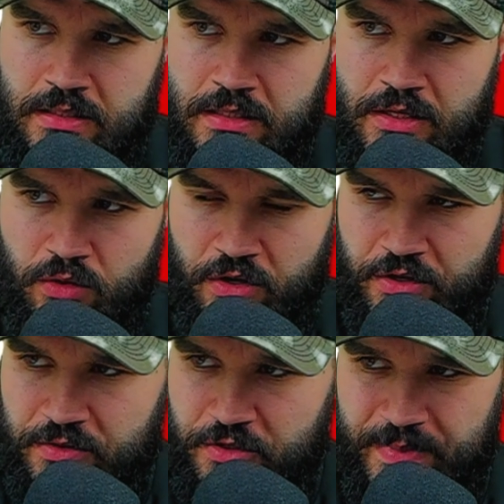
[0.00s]
you know,
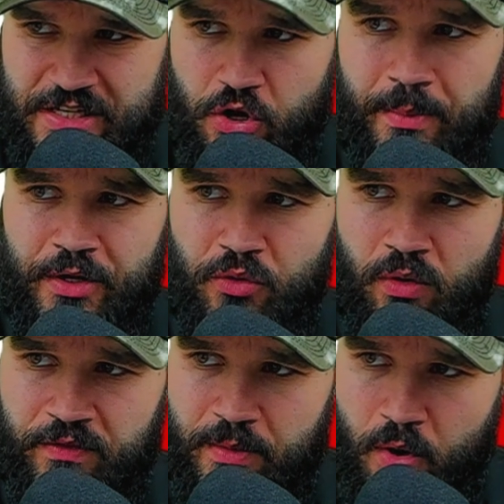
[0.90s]
to be dominant
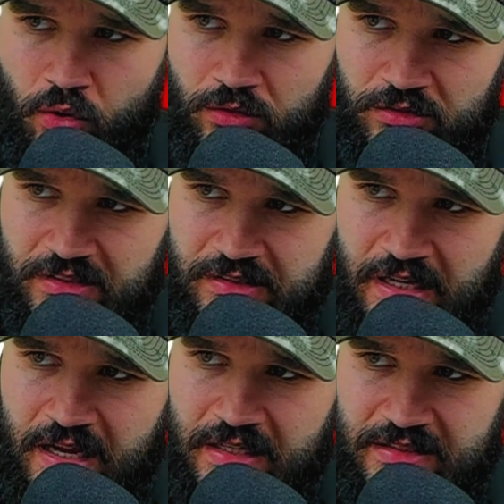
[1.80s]
over the Mongols and
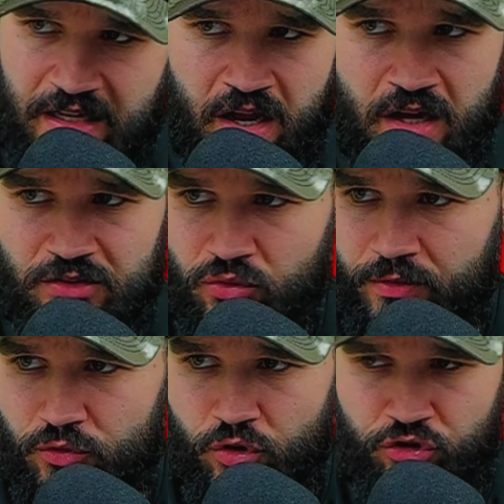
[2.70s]
Tatars
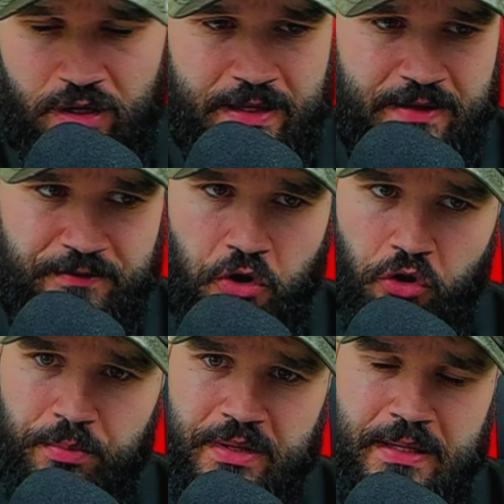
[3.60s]
over Russia, you've got
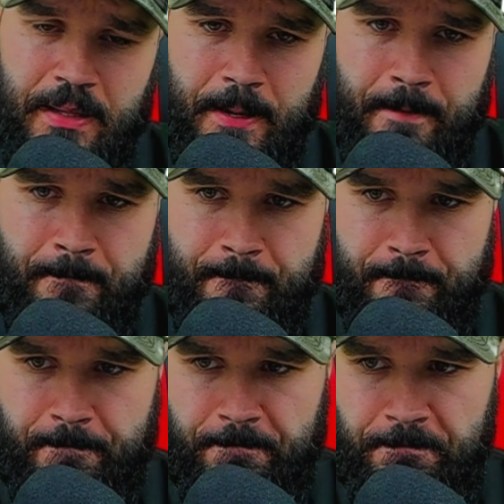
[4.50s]
to be
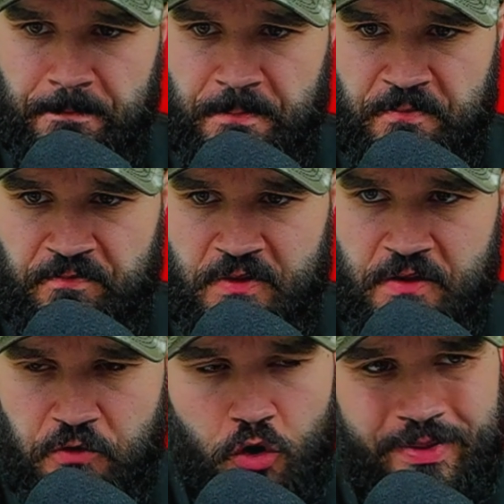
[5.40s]

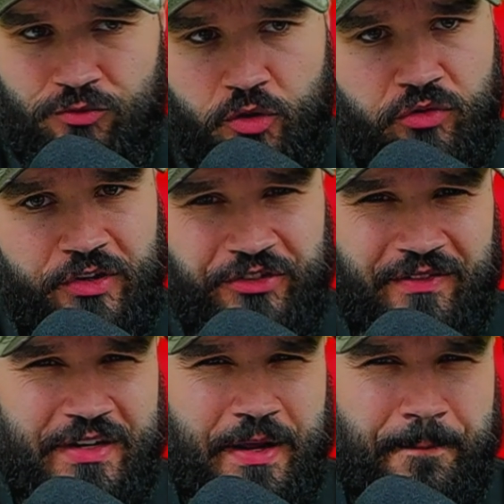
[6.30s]
ruthless,
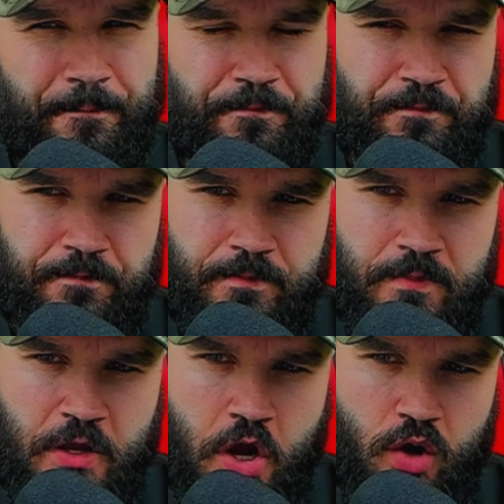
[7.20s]
haven't you?
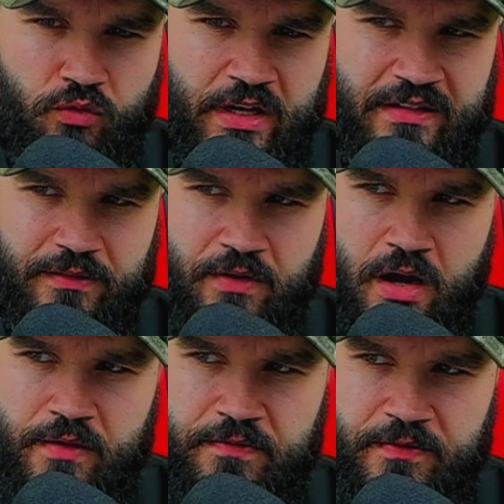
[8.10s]
You can't really
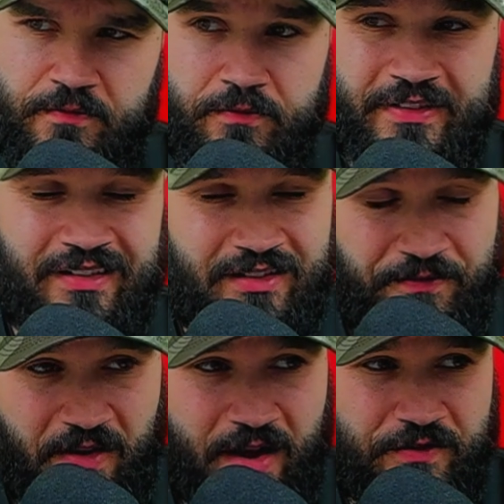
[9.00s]
survive for
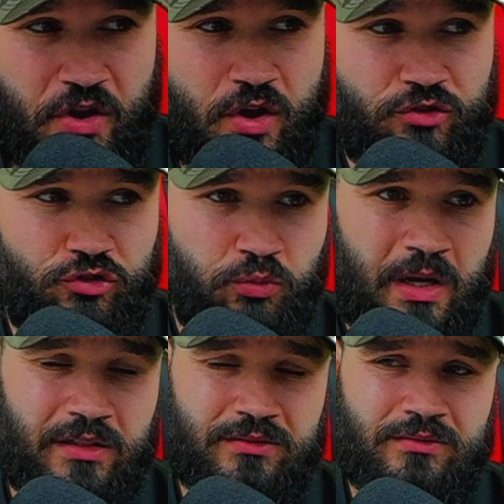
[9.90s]
65 years as
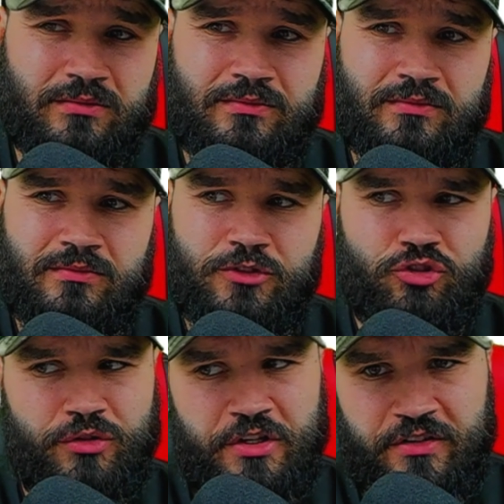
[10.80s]
well.
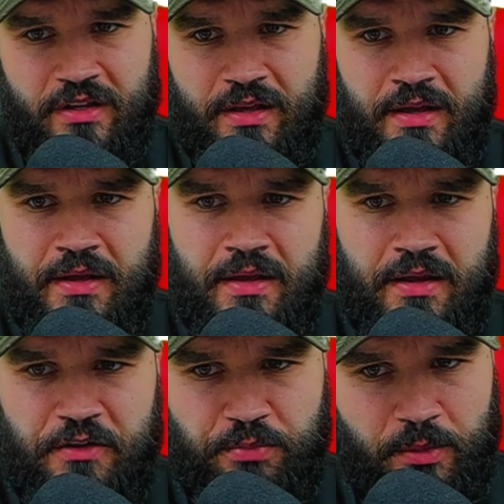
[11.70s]
So
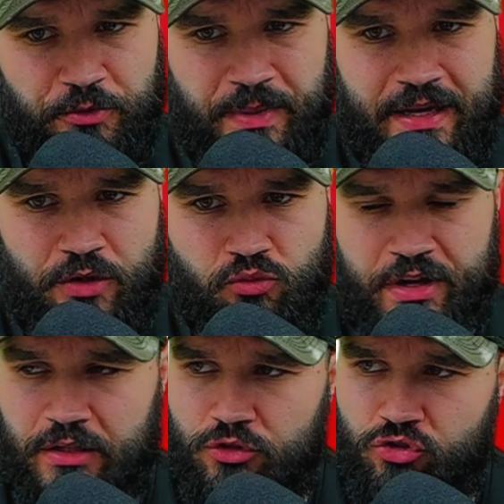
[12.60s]
he's probably been a
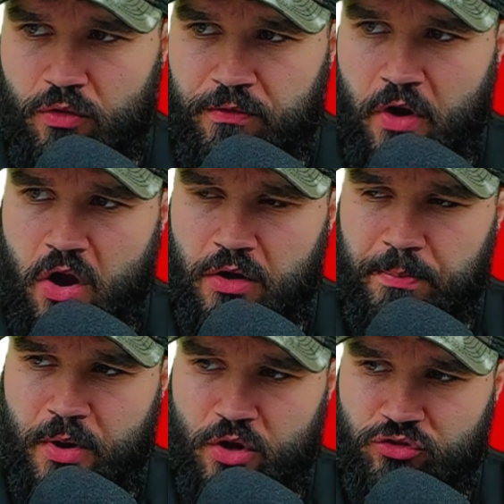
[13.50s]
real tough, hard
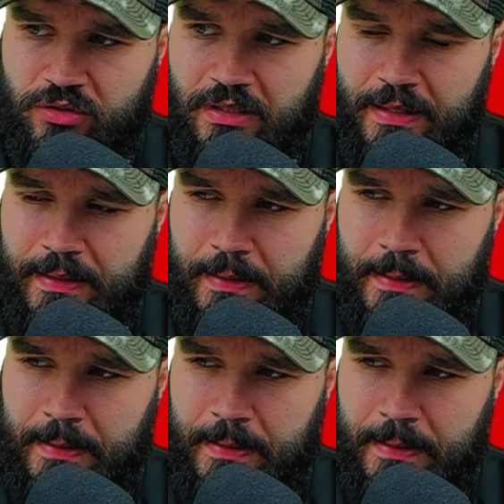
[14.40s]
person, like,